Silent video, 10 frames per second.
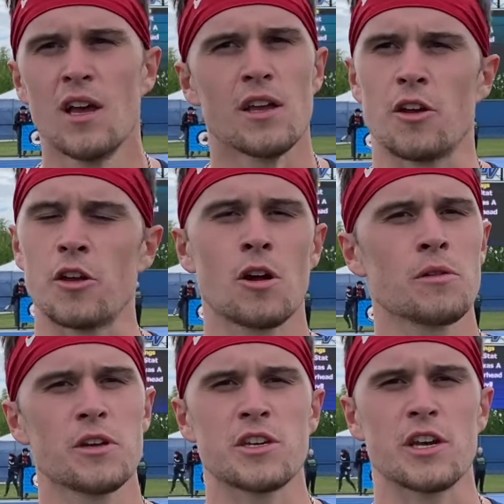Yeah, you don't
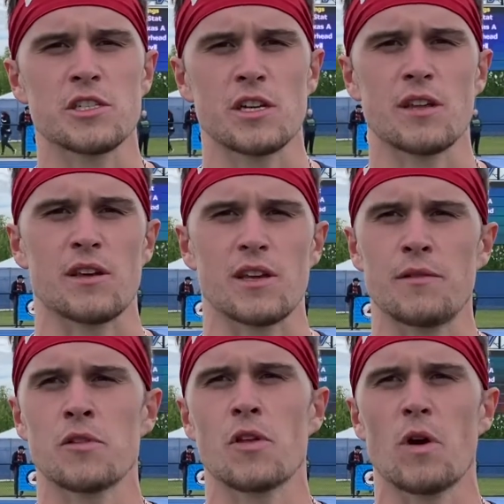really change anything,
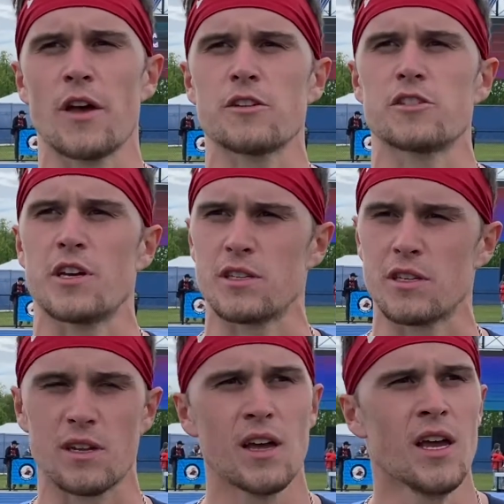even though the weather's changing.